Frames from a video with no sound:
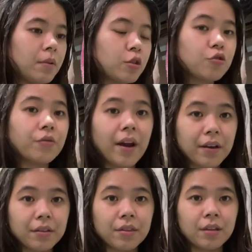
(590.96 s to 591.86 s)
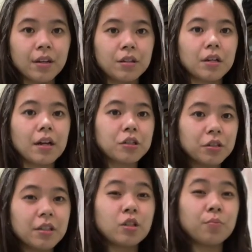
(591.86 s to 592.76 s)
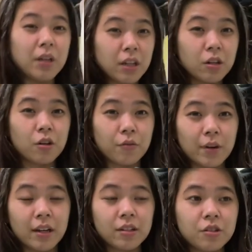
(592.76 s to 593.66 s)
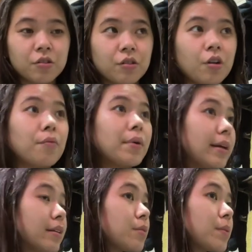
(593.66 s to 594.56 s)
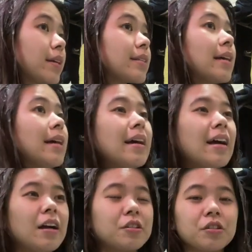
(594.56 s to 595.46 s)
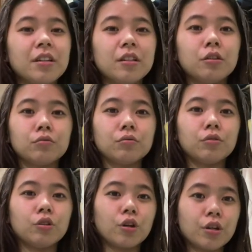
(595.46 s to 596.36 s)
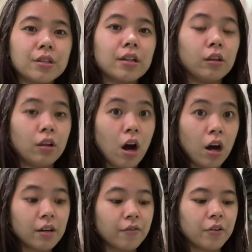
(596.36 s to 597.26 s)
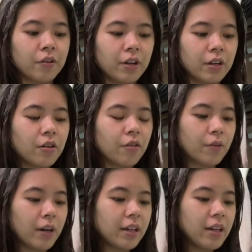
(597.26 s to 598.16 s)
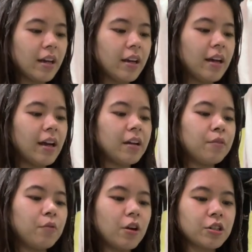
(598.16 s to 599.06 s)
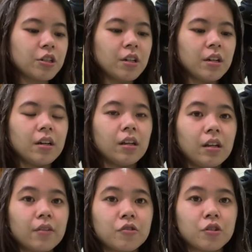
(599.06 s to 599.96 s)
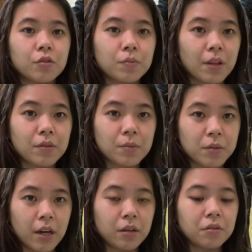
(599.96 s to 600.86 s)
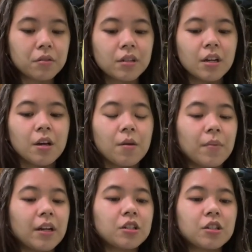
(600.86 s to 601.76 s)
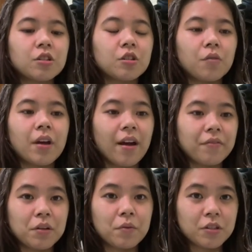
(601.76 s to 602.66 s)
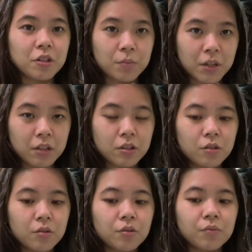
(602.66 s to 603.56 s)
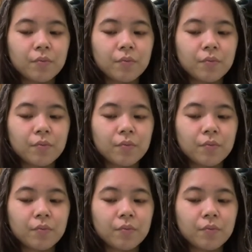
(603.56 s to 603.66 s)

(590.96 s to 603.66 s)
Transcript: Strength to actually speak Korean to Koreans because I actually learned a lot of Korean already and I can watch a lot of shows without subtitles, but I just don't have anyone to speak it to,